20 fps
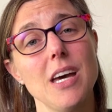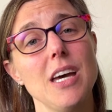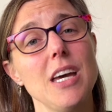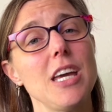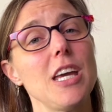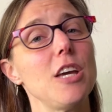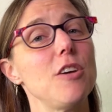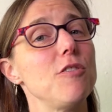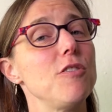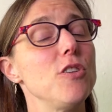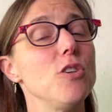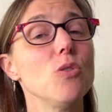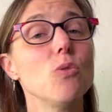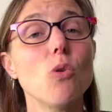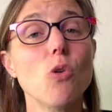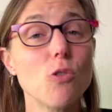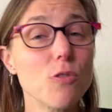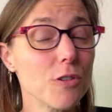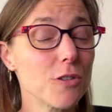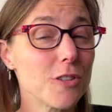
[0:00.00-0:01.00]
If you
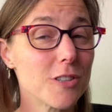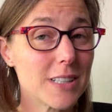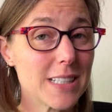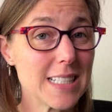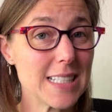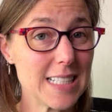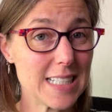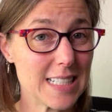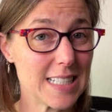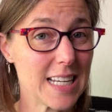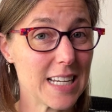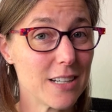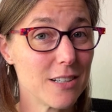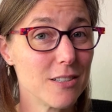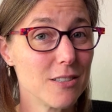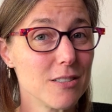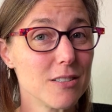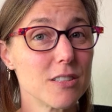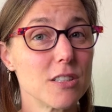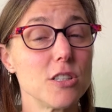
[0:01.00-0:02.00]
overlook these
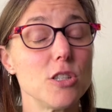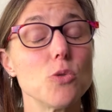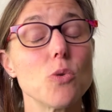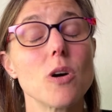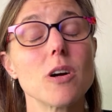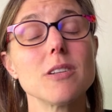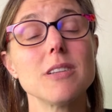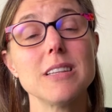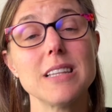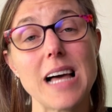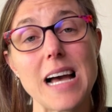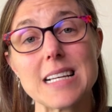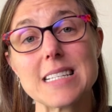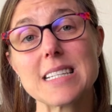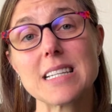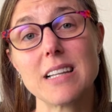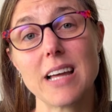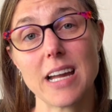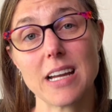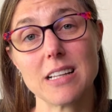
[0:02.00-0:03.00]
details, you are less
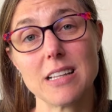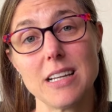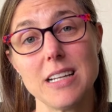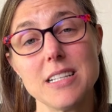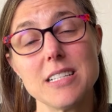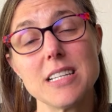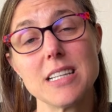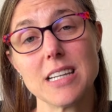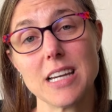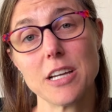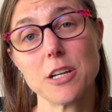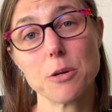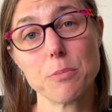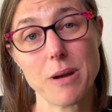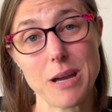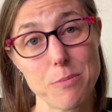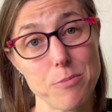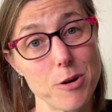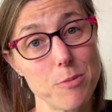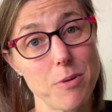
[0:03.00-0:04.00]
likely to get your
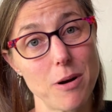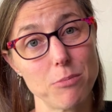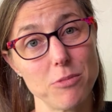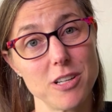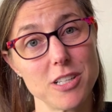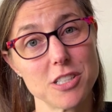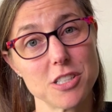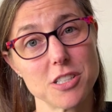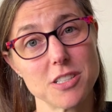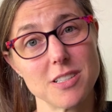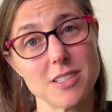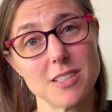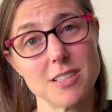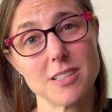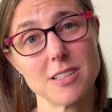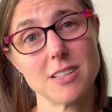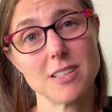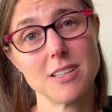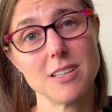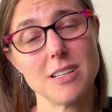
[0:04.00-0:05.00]
paper published.
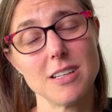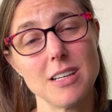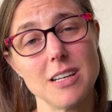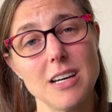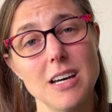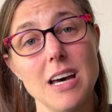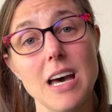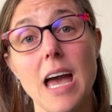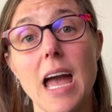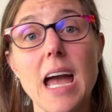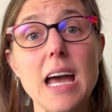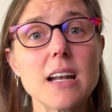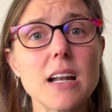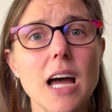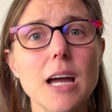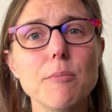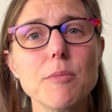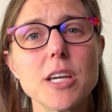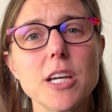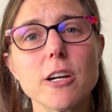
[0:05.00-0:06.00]
And
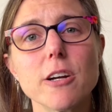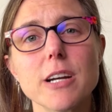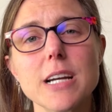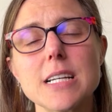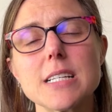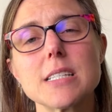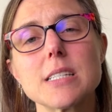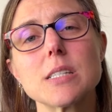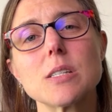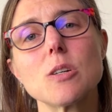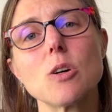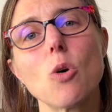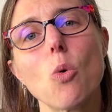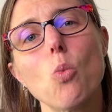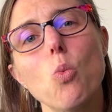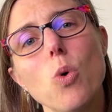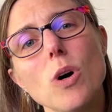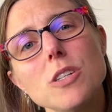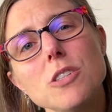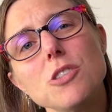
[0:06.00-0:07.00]
I'm curious,
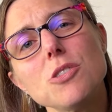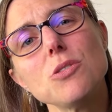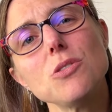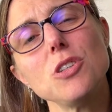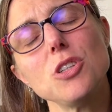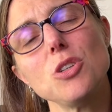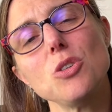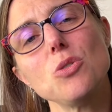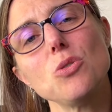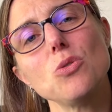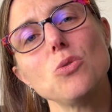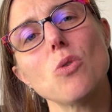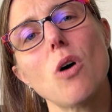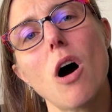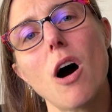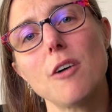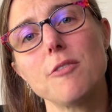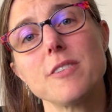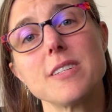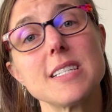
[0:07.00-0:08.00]
what do you
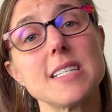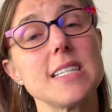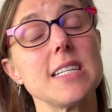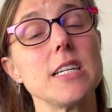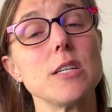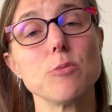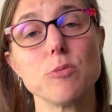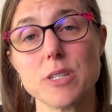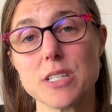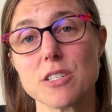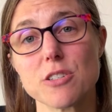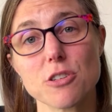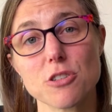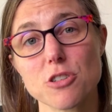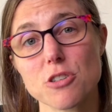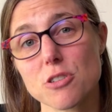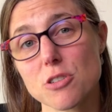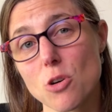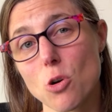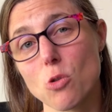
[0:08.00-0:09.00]
often see
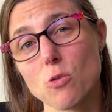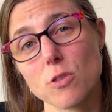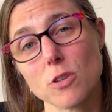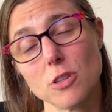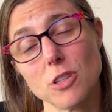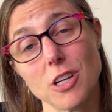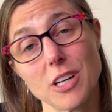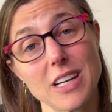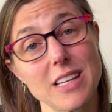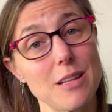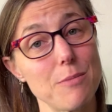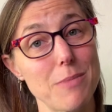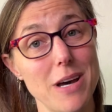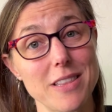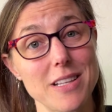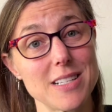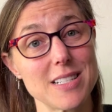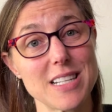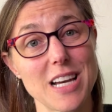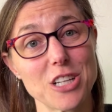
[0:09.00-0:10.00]
researchers overlook in the
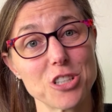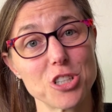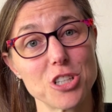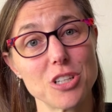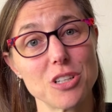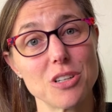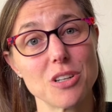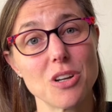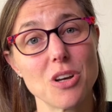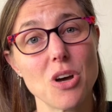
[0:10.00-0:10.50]
method section?